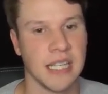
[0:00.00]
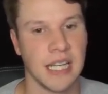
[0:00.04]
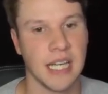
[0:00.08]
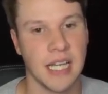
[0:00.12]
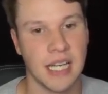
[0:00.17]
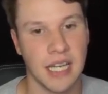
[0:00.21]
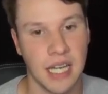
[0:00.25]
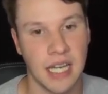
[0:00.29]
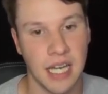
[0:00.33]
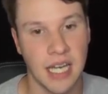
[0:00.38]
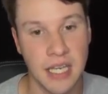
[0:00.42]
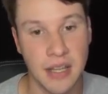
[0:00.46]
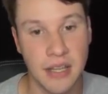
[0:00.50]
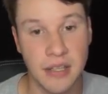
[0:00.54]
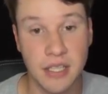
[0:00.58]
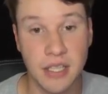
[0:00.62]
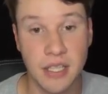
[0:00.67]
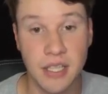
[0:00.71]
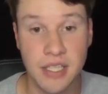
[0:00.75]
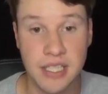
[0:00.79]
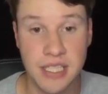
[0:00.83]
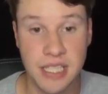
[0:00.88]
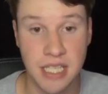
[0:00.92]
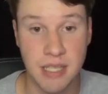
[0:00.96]
Another
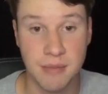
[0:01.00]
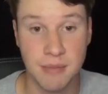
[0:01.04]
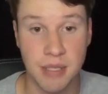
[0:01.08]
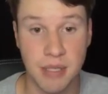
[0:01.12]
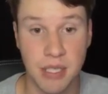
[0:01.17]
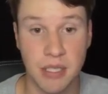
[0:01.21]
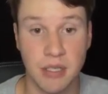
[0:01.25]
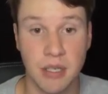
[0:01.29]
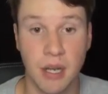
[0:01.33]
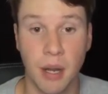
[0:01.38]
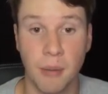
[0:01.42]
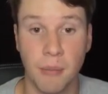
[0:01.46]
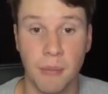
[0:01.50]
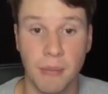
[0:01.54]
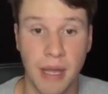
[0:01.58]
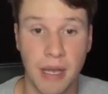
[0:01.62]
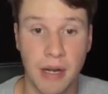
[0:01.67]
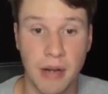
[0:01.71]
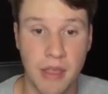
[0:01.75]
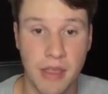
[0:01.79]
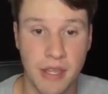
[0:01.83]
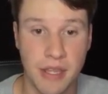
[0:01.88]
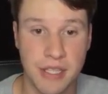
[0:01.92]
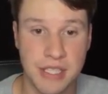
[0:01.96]
good team here,
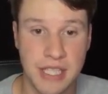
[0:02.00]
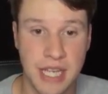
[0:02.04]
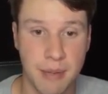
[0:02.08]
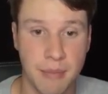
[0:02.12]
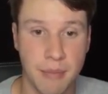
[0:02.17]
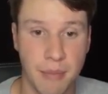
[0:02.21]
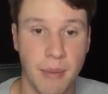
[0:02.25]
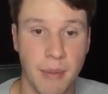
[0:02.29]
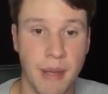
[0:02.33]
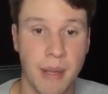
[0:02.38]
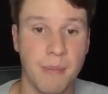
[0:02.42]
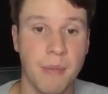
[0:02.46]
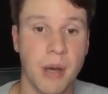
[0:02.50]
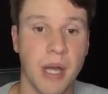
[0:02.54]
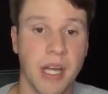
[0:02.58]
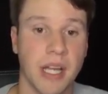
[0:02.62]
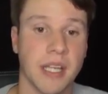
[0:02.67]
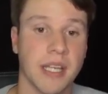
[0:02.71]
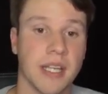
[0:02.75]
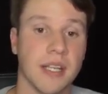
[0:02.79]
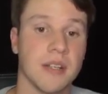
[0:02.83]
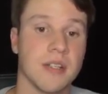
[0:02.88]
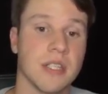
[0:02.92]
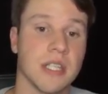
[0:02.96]
better than the Tampa Bay
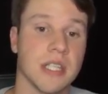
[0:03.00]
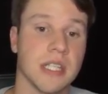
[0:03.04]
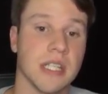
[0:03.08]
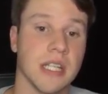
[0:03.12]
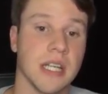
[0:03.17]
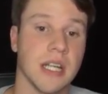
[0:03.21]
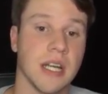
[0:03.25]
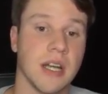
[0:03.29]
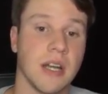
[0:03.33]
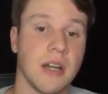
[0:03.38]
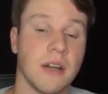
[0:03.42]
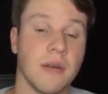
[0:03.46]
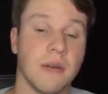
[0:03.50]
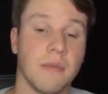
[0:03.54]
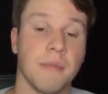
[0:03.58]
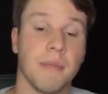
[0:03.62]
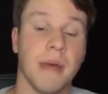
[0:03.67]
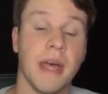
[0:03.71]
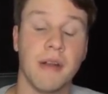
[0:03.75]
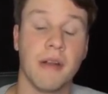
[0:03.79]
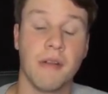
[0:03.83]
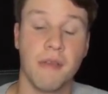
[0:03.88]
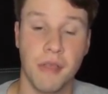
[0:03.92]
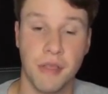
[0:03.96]
Buccaneers, or
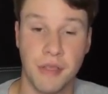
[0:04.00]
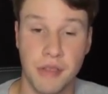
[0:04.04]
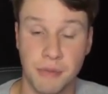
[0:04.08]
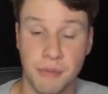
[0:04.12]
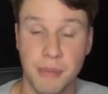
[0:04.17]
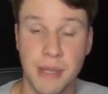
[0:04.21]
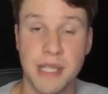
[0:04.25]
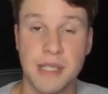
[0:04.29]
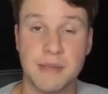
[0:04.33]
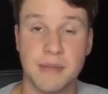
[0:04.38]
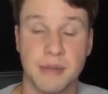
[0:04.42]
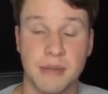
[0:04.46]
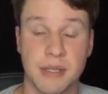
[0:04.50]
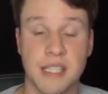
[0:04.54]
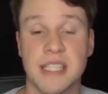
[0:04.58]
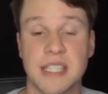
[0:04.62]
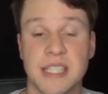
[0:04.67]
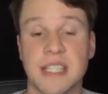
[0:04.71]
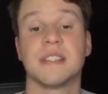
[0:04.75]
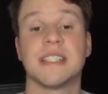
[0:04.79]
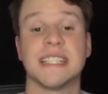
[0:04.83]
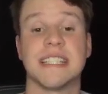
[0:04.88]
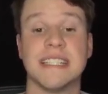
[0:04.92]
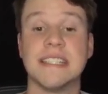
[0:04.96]
better than the Pittsburgh
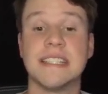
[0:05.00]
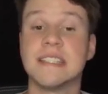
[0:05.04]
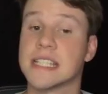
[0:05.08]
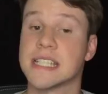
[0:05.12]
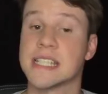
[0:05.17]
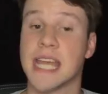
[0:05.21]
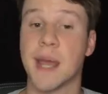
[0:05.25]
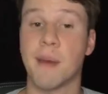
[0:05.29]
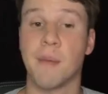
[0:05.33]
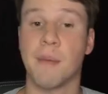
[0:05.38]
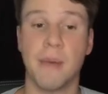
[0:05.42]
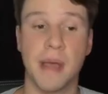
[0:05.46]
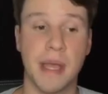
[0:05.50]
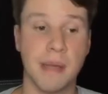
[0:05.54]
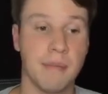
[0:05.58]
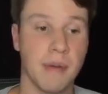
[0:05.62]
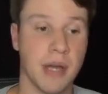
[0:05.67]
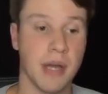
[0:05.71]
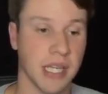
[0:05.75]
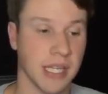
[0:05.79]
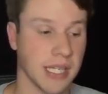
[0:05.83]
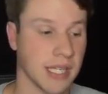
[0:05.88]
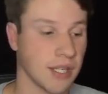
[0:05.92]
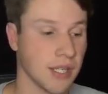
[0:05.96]
Steelers, is the Tampa Bay
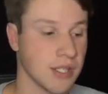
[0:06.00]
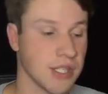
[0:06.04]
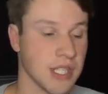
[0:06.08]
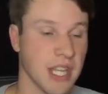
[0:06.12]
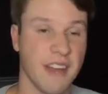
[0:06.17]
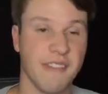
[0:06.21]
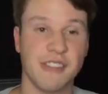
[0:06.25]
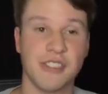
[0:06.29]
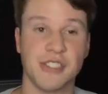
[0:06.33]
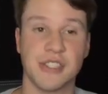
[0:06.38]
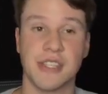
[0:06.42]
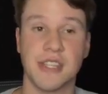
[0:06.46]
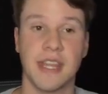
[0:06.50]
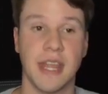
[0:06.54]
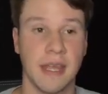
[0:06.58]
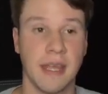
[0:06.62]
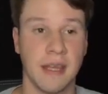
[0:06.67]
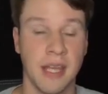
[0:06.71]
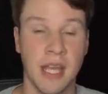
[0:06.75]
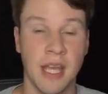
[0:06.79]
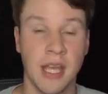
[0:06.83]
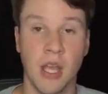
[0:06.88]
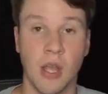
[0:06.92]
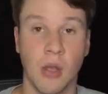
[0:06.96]
Buccaneers. Obviously,
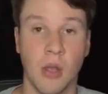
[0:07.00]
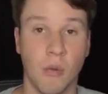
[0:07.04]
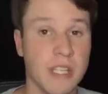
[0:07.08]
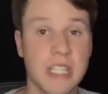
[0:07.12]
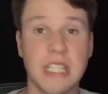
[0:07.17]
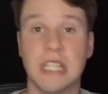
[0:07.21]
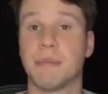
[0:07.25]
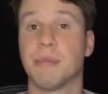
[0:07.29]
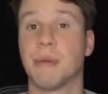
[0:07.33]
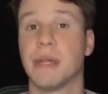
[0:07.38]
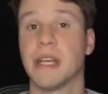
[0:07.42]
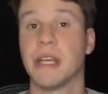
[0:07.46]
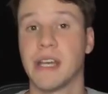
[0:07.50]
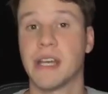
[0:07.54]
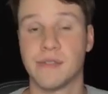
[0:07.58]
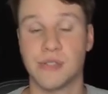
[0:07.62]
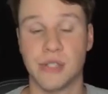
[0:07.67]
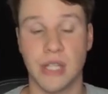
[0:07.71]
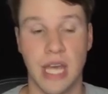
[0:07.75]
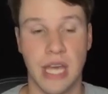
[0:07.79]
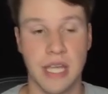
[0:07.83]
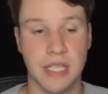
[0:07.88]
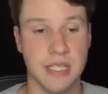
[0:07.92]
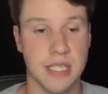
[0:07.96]
they went to the
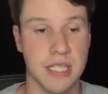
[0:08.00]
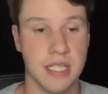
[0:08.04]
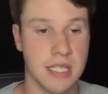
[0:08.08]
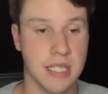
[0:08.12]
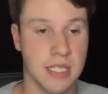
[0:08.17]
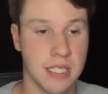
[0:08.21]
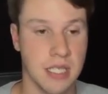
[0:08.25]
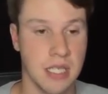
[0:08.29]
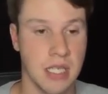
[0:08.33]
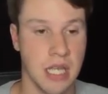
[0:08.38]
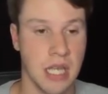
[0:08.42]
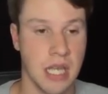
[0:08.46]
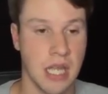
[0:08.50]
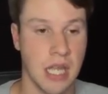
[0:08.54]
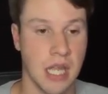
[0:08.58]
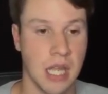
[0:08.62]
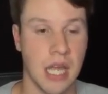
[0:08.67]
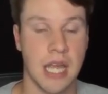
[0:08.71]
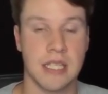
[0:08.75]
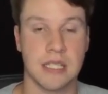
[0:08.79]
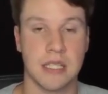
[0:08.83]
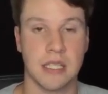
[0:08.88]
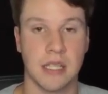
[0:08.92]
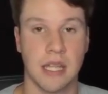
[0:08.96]
playoffs last season
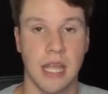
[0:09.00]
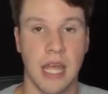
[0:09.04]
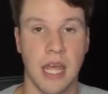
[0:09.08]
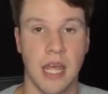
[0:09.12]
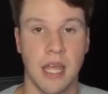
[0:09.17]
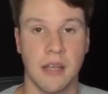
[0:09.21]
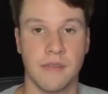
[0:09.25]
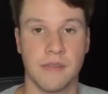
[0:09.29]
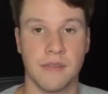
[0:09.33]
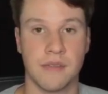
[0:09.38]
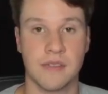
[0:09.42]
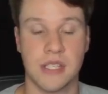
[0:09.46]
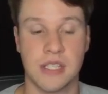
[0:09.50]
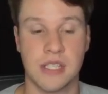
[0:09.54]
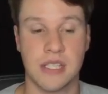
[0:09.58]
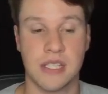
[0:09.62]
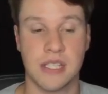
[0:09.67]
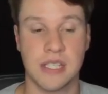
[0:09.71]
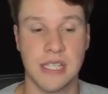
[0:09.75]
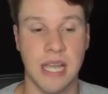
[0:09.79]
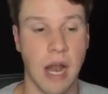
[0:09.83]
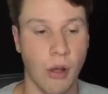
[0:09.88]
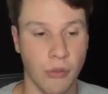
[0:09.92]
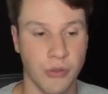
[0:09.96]
as the NFC
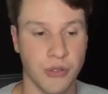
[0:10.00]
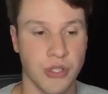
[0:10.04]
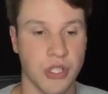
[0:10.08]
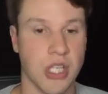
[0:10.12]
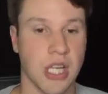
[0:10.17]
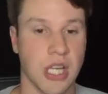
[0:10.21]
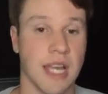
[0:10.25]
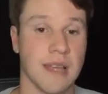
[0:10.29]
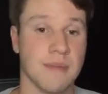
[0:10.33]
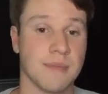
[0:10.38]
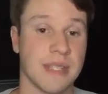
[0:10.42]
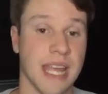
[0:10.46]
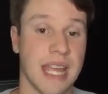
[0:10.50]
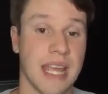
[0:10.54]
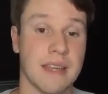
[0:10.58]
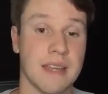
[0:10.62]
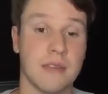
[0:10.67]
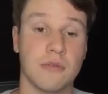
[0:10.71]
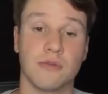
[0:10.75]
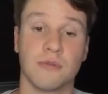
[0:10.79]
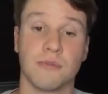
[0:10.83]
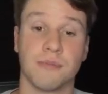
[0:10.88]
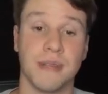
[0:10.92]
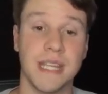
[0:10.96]
South champs
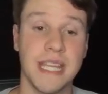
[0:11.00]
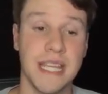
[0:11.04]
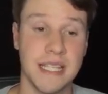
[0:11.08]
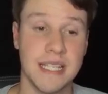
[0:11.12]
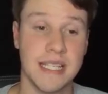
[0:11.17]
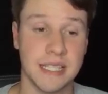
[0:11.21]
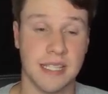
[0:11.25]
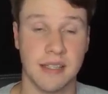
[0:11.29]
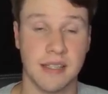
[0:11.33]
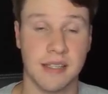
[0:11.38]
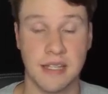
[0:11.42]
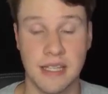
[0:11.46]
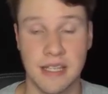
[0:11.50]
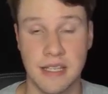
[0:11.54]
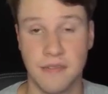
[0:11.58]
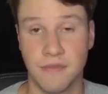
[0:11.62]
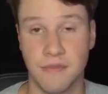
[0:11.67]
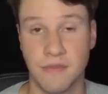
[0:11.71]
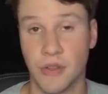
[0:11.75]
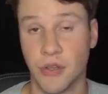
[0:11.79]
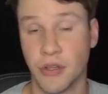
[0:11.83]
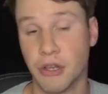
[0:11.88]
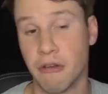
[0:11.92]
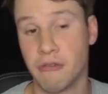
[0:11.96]
and beat the
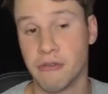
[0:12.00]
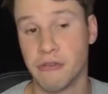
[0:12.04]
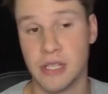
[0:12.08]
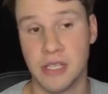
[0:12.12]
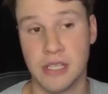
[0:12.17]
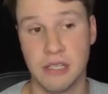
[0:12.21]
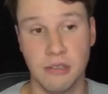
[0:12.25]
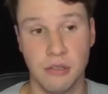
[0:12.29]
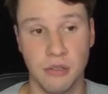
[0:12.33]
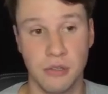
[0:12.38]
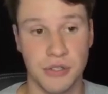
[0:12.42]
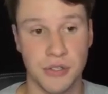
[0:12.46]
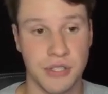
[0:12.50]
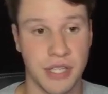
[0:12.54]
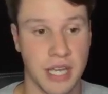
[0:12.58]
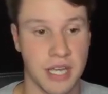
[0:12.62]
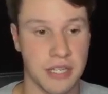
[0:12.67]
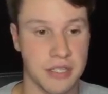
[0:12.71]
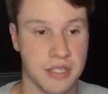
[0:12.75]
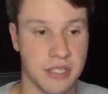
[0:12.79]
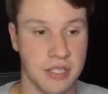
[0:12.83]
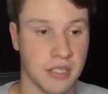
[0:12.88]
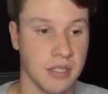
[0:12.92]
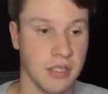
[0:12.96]
Philadelphia Eagles
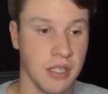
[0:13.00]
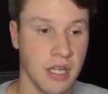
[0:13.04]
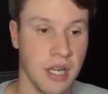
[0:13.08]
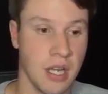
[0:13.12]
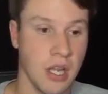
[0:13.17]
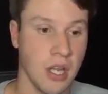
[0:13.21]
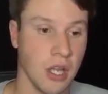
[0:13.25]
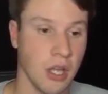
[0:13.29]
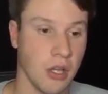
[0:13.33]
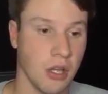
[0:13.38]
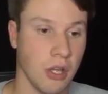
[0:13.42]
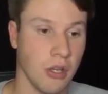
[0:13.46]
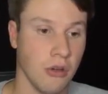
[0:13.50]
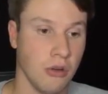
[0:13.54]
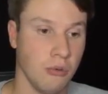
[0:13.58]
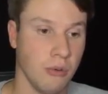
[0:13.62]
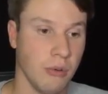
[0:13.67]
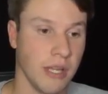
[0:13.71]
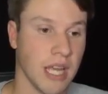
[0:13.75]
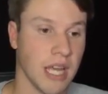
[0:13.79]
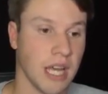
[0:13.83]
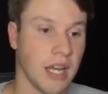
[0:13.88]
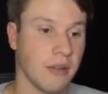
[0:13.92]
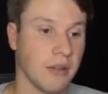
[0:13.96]
last year, who
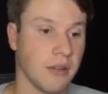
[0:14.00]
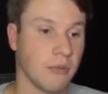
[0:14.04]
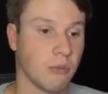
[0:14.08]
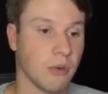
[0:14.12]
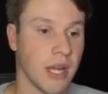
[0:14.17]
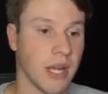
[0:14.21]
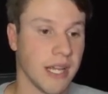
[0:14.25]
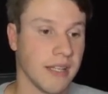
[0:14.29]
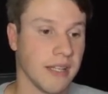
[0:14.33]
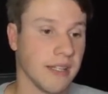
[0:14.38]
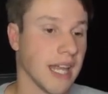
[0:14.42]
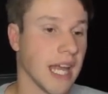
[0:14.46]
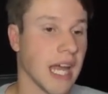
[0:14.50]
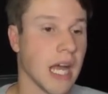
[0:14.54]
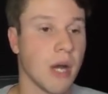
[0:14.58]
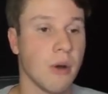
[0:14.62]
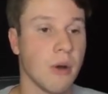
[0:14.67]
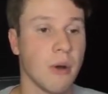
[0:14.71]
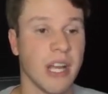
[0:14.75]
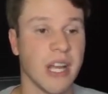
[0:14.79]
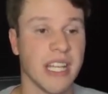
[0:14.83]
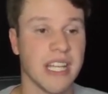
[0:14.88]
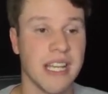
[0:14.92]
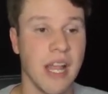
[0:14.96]
we got right
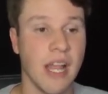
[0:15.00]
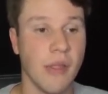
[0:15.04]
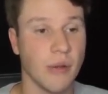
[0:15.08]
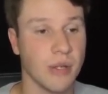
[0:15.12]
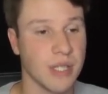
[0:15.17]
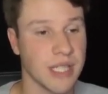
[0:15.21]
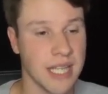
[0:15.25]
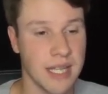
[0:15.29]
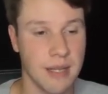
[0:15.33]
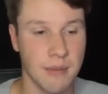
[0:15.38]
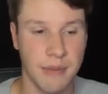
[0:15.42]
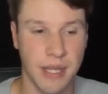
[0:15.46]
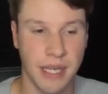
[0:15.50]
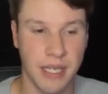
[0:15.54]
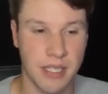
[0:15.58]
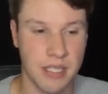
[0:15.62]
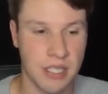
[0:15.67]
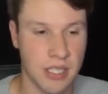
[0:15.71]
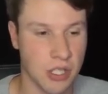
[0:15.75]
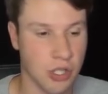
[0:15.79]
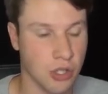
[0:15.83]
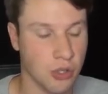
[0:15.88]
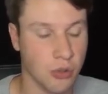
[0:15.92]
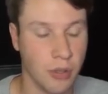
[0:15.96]
now. Another team that
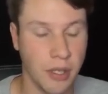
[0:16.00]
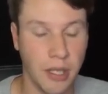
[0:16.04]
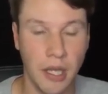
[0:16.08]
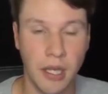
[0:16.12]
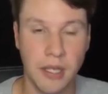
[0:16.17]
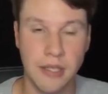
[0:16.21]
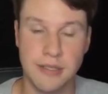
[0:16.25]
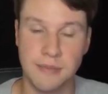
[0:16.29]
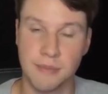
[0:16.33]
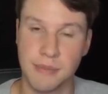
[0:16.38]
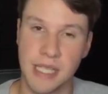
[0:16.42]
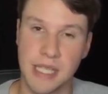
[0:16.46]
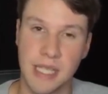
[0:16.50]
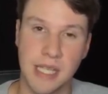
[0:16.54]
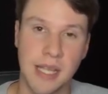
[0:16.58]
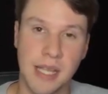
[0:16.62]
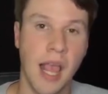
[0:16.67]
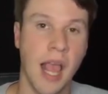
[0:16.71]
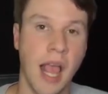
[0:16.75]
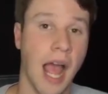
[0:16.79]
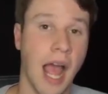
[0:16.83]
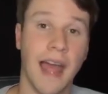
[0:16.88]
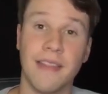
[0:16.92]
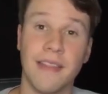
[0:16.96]
is intriguing to me.
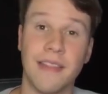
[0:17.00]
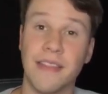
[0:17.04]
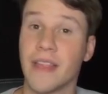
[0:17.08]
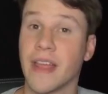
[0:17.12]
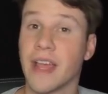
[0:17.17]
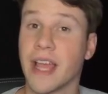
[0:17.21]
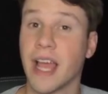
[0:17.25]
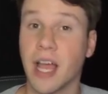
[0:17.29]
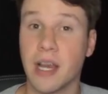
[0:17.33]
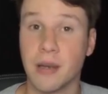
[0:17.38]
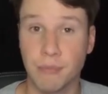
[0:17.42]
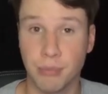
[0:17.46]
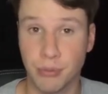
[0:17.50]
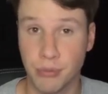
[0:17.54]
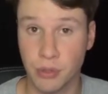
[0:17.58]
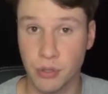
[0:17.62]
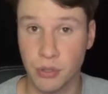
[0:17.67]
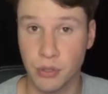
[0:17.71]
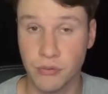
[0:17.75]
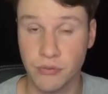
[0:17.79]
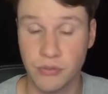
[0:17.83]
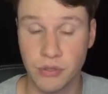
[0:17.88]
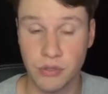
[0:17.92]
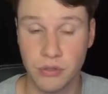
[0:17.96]
I think they got
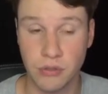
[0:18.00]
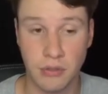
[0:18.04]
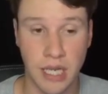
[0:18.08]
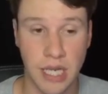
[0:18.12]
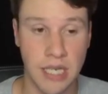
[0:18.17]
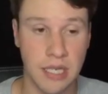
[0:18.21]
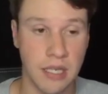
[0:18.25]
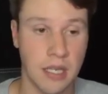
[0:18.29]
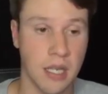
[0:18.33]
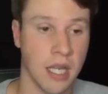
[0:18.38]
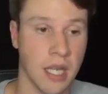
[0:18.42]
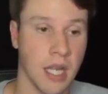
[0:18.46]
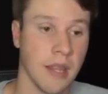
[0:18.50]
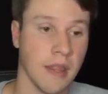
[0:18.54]
improved, right?